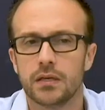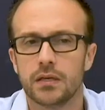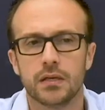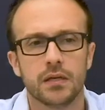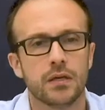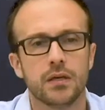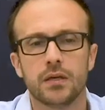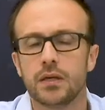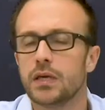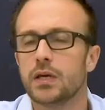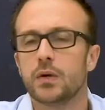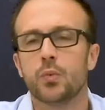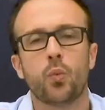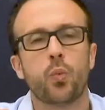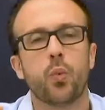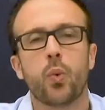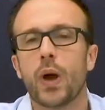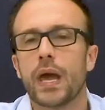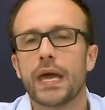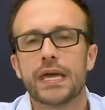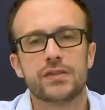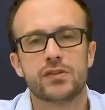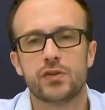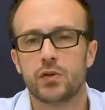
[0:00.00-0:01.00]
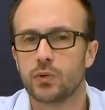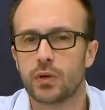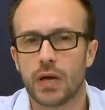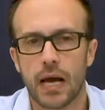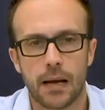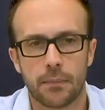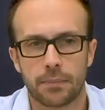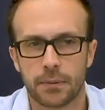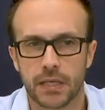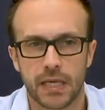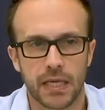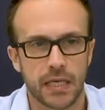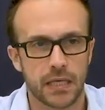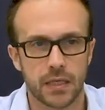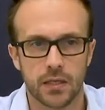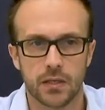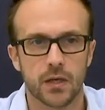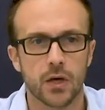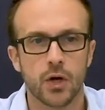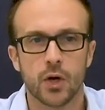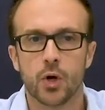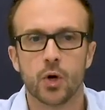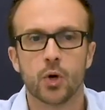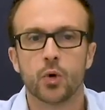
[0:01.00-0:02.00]
It, it, way too complicated,
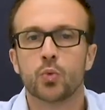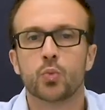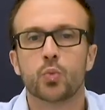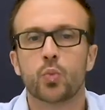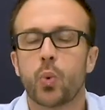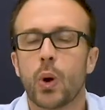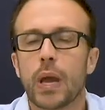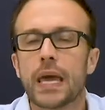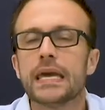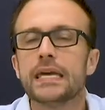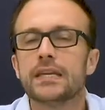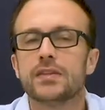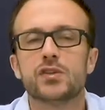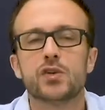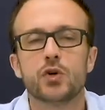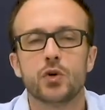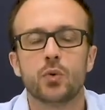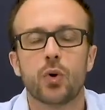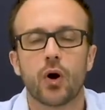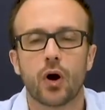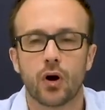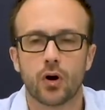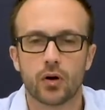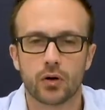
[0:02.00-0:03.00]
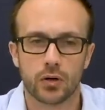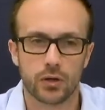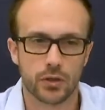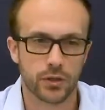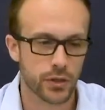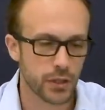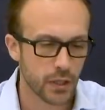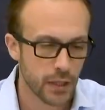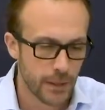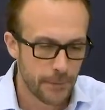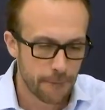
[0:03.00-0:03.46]
way too hard.